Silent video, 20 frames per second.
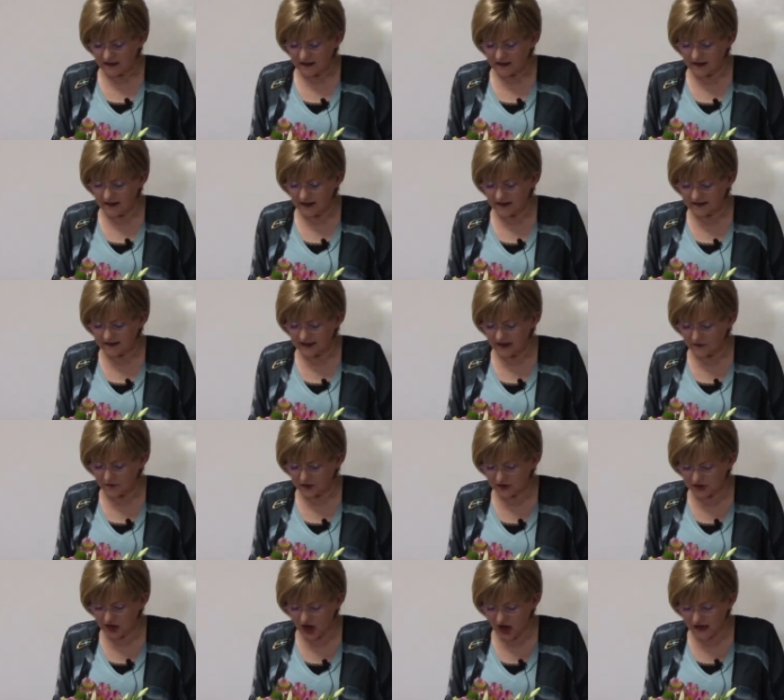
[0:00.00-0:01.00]
Yes, they
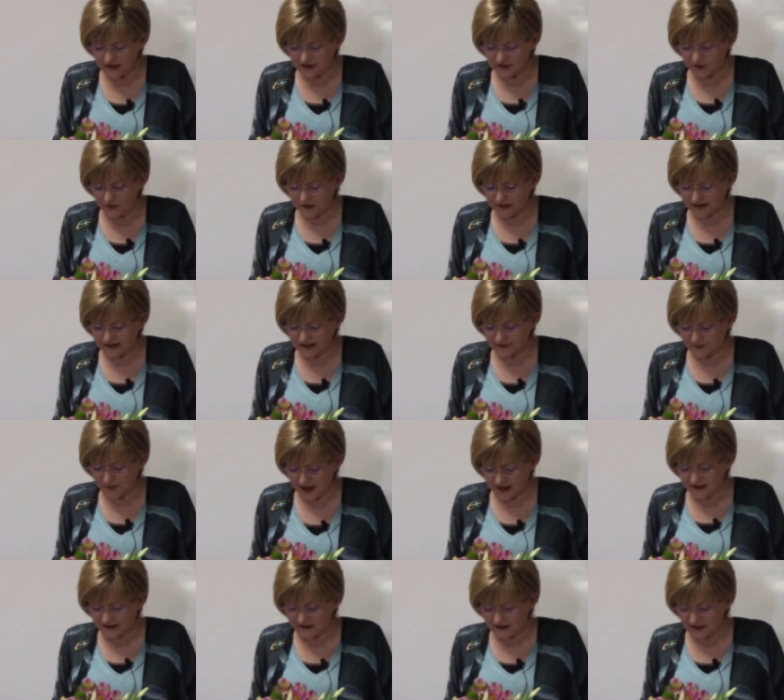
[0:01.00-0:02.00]
were taught to
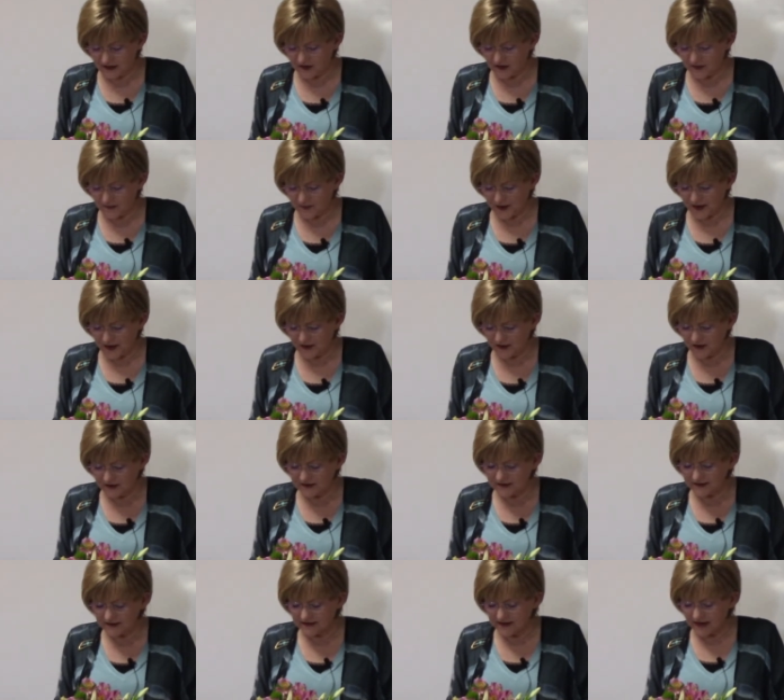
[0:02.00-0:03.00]
respect their
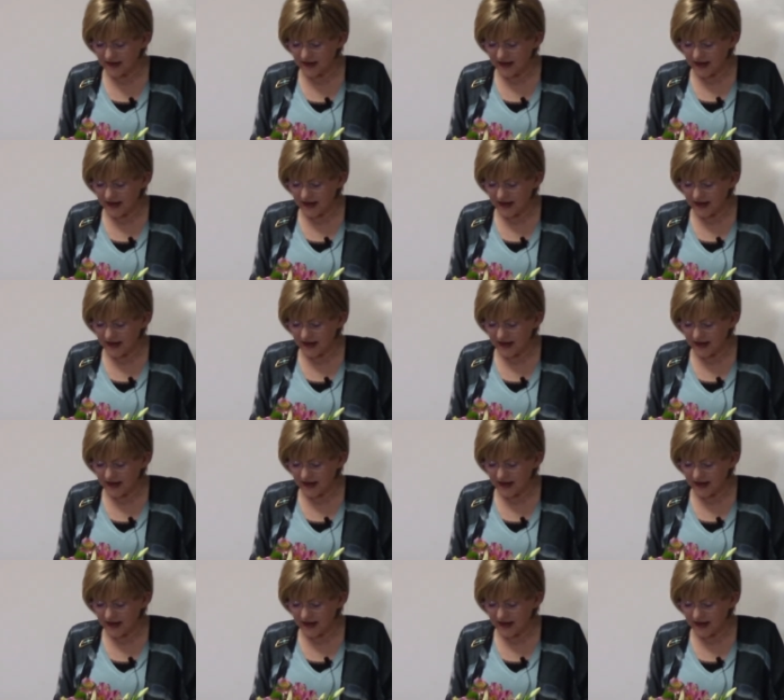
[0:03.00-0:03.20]
parents.